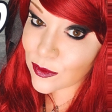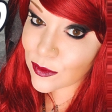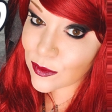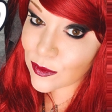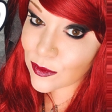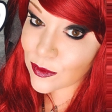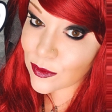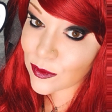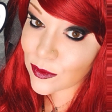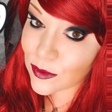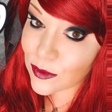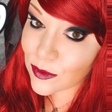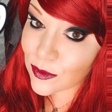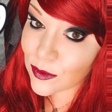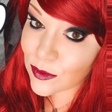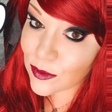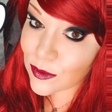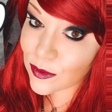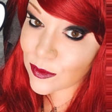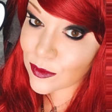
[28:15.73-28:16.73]
through a hole
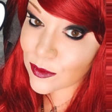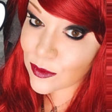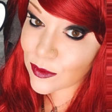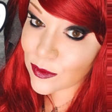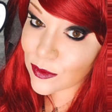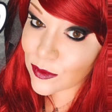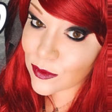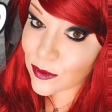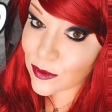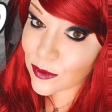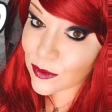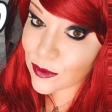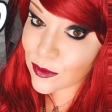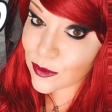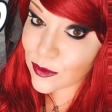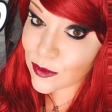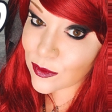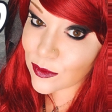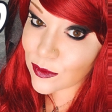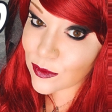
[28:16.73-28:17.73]
in your pocket,
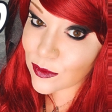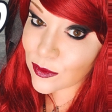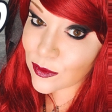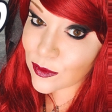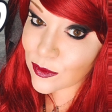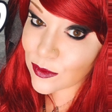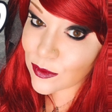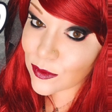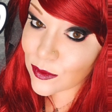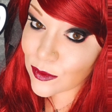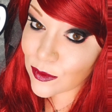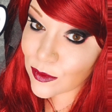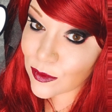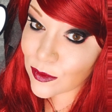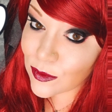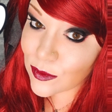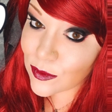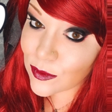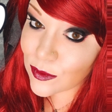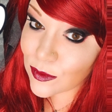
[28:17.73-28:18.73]
hardly
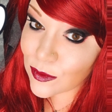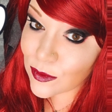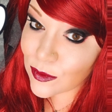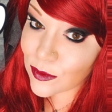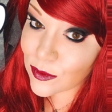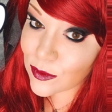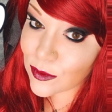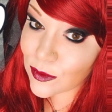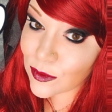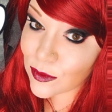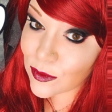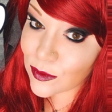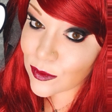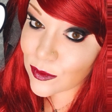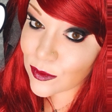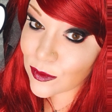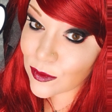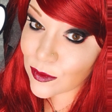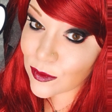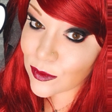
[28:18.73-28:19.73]
worth stooping to
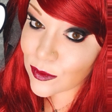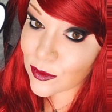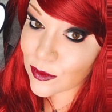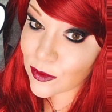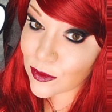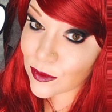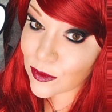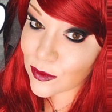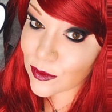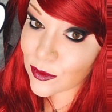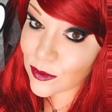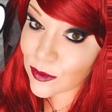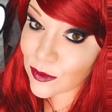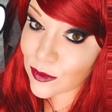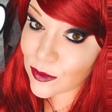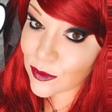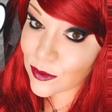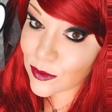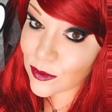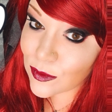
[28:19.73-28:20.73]
pick it up.
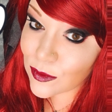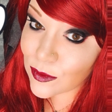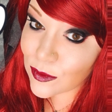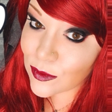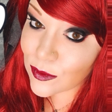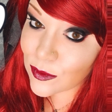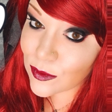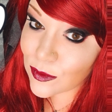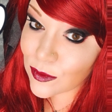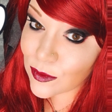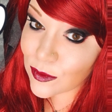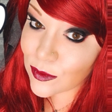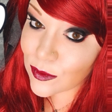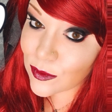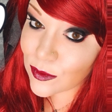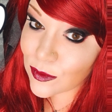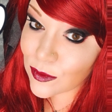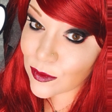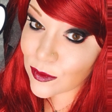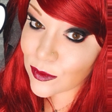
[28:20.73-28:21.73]
Besides,
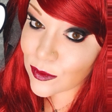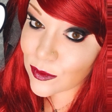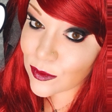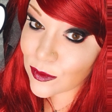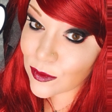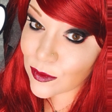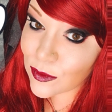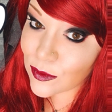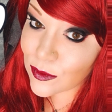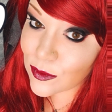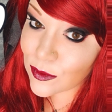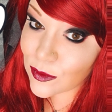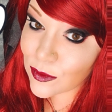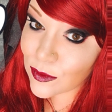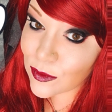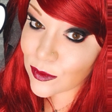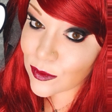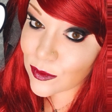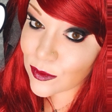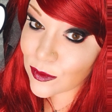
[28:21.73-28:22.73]
he went
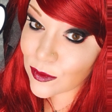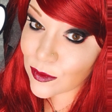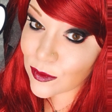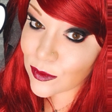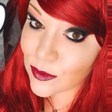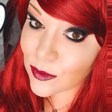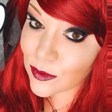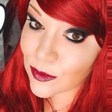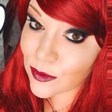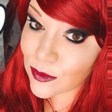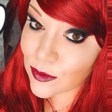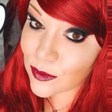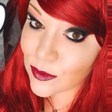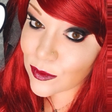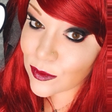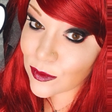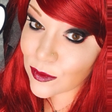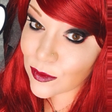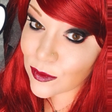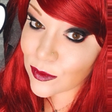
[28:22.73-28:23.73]
on,
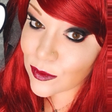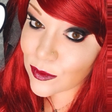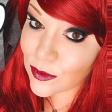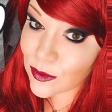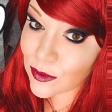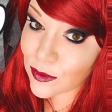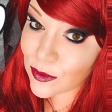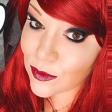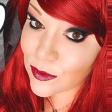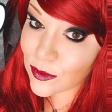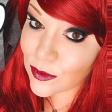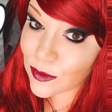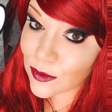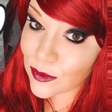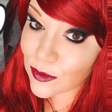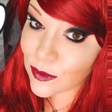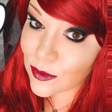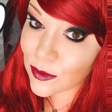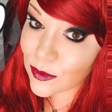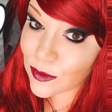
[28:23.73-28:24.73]
unlike most
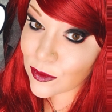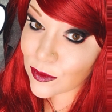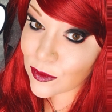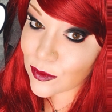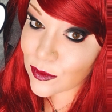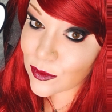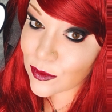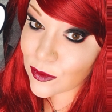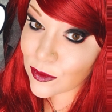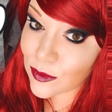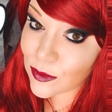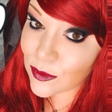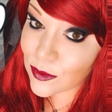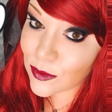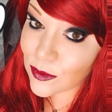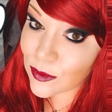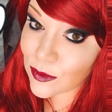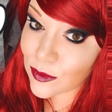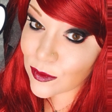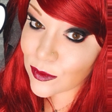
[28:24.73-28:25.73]
of your fellow
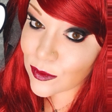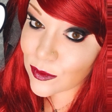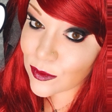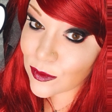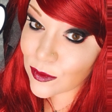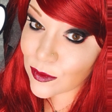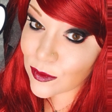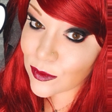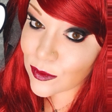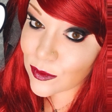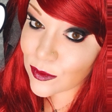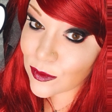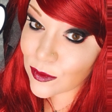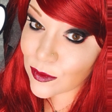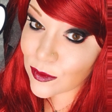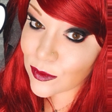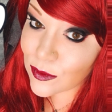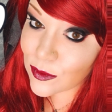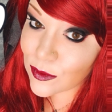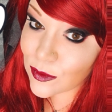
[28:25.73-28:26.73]
humans who arrive
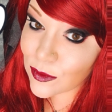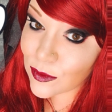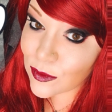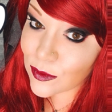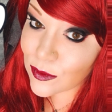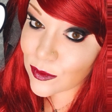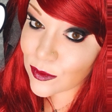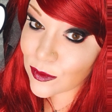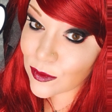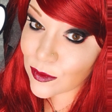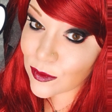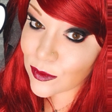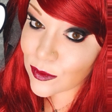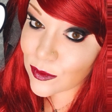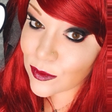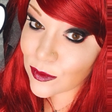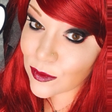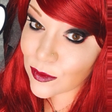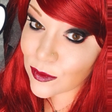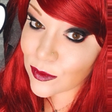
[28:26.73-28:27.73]
here,
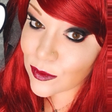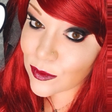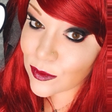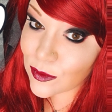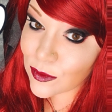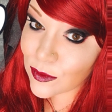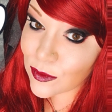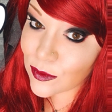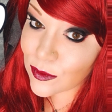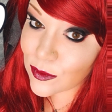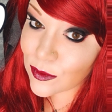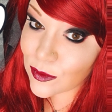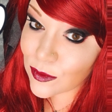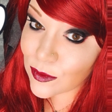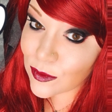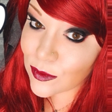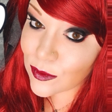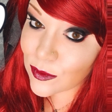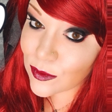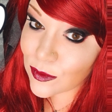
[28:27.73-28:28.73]
you have a
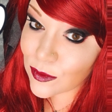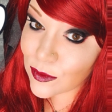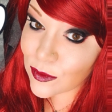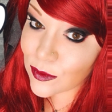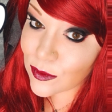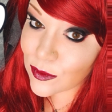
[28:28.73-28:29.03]
future.